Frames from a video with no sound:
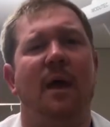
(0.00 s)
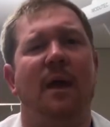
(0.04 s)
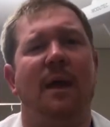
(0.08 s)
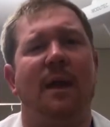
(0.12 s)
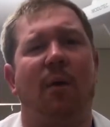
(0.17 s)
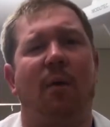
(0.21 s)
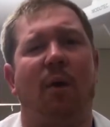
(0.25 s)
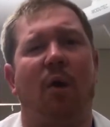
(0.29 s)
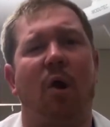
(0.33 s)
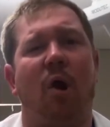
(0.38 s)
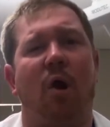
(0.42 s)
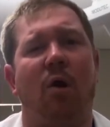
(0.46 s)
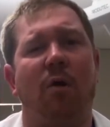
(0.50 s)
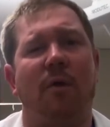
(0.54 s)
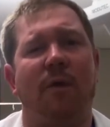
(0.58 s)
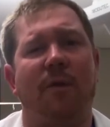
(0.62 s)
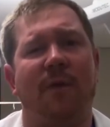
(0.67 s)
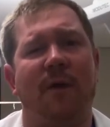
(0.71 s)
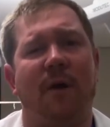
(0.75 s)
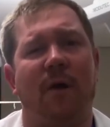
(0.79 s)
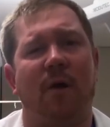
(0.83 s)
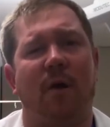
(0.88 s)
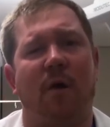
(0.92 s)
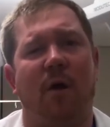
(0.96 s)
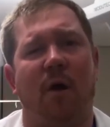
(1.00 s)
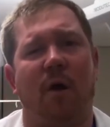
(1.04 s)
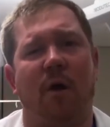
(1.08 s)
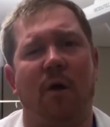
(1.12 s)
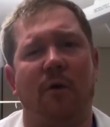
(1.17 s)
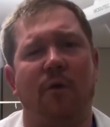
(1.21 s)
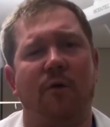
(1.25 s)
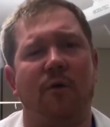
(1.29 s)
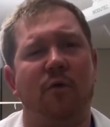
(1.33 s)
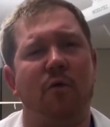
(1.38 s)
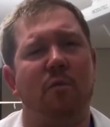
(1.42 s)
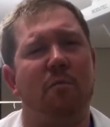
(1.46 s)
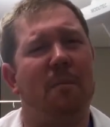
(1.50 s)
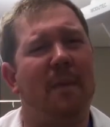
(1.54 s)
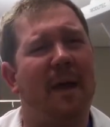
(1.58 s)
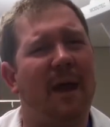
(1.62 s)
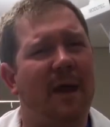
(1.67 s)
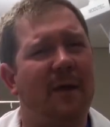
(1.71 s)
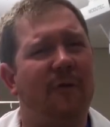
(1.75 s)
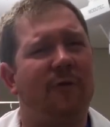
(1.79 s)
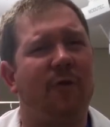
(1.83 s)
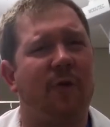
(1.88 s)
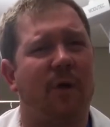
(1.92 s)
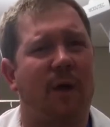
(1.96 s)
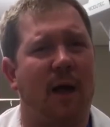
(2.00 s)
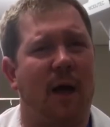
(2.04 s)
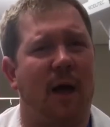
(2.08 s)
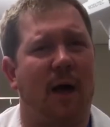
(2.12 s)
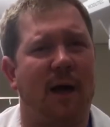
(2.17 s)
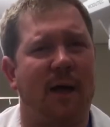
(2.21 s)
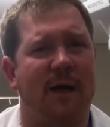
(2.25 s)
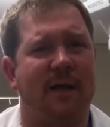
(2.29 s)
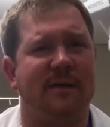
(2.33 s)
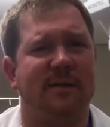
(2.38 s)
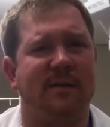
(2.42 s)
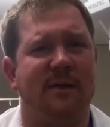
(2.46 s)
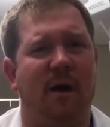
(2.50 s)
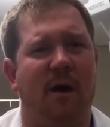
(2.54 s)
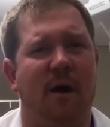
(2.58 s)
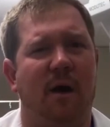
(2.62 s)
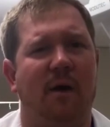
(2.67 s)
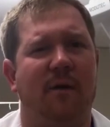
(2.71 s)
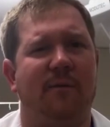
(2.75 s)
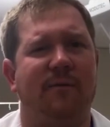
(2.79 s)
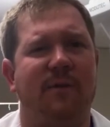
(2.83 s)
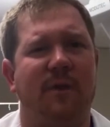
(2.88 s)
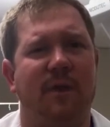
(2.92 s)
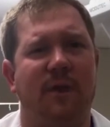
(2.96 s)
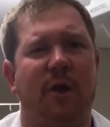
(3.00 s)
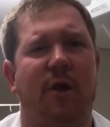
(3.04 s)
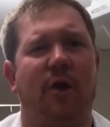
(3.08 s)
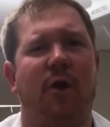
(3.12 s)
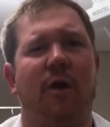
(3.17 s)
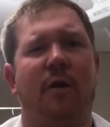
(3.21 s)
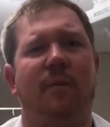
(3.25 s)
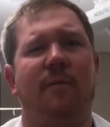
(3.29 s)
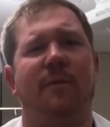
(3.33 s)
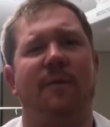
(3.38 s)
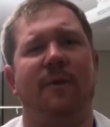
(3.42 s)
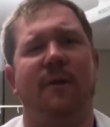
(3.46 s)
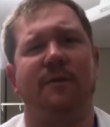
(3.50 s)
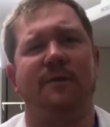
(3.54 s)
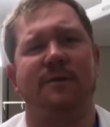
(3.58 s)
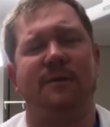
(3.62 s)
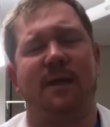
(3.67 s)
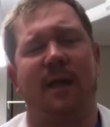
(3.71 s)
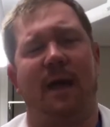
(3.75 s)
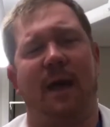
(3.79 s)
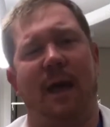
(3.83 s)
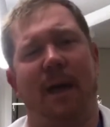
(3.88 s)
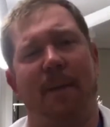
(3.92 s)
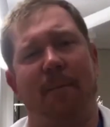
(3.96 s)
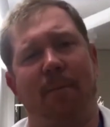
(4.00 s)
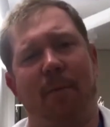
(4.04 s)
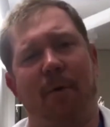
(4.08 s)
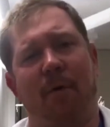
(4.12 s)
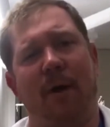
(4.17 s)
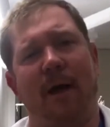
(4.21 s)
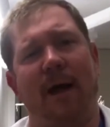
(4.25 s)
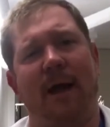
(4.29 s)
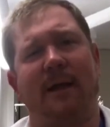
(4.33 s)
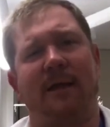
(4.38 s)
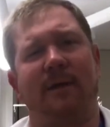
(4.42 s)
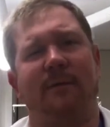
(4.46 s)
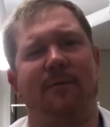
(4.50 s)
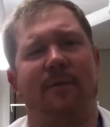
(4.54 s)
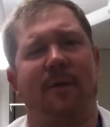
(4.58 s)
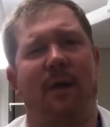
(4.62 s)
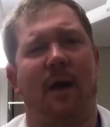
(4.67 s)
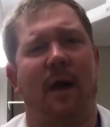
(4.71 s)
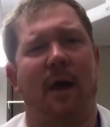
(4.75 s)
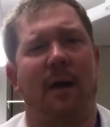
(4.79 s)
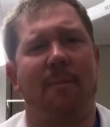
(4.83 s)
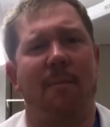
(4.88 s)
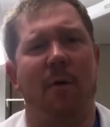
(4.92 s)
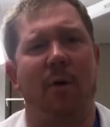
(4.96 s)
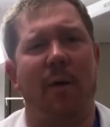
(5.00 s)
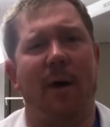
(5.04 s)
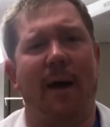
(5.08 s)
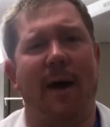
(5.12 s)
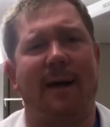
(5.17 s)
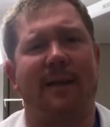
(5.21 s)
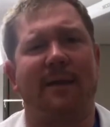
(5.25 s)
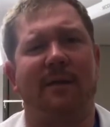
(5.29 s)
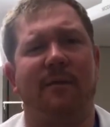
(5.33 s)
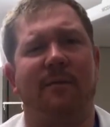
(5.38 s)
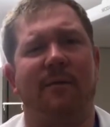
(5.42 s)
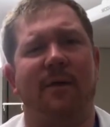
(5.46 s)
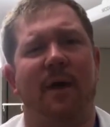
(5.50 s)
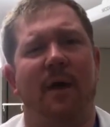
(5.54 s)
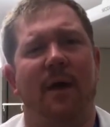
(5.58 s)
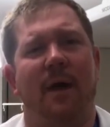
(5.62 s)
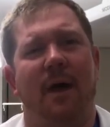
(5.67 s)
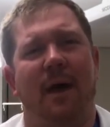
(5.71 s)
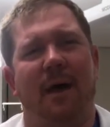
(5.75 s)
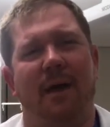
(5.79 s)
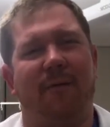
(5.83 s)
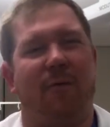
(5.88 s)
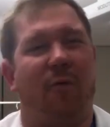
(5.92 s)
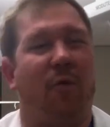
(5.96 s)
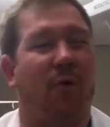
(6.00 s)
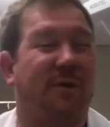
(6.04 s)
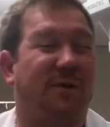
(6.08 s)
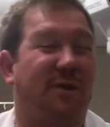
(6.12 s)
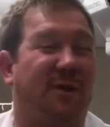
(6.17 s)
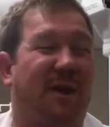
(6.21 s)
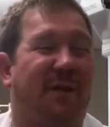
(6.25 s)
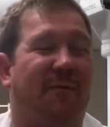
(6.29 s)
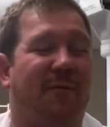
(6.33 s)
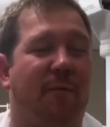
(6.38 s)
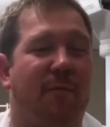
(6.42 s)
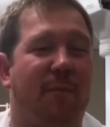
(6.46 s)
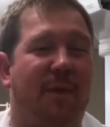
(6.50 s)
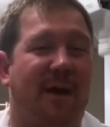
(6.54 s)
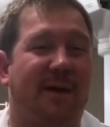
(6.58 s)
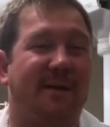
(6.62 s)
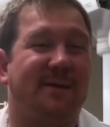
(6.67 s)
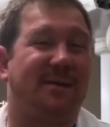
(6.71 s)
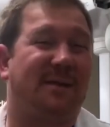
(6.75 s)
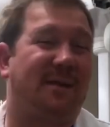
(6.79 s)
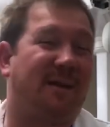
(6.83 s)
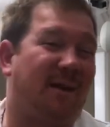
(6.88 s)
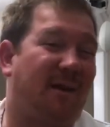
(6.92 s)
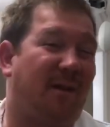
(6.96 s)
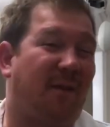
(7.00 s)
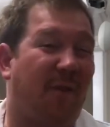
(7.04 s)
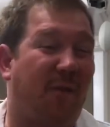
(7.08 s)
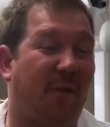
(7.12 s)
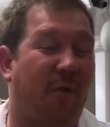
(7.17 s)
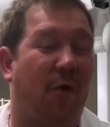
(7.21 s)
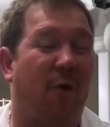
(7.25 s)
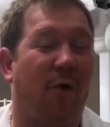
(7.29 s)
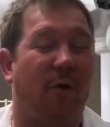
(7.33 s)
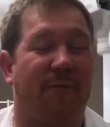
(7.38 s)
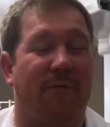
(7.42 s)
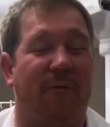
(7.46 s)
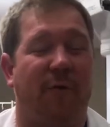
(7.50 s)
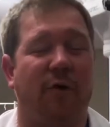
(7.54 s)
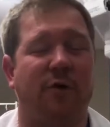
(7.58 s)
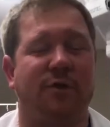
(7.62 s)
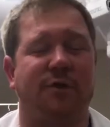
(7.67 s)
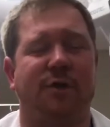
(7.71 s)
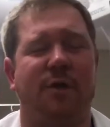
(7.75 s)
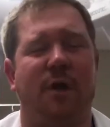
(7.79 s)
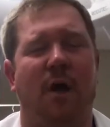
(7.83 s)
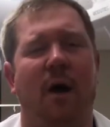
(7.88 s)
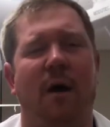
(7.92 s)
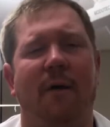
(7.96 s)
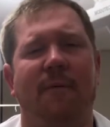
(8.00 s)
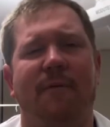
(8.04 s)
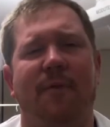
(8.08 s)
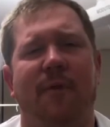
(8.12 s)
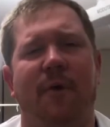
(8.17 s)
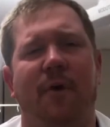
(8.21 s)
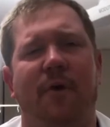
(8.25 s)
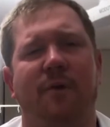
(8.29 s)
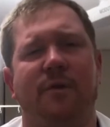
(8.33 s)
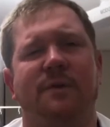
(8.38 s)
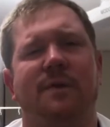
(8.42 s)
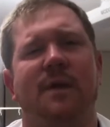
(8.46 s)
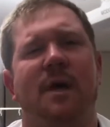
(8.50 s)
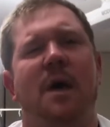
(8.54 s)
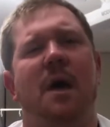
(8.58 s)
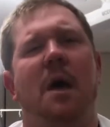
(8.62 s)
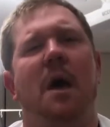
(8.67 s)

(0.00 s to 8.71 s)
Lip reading: Now, recall that there are 2 major kinds of delirium. There's the hyperactive and the hypoactive. And of course, you can have a mixed kind of third version of those.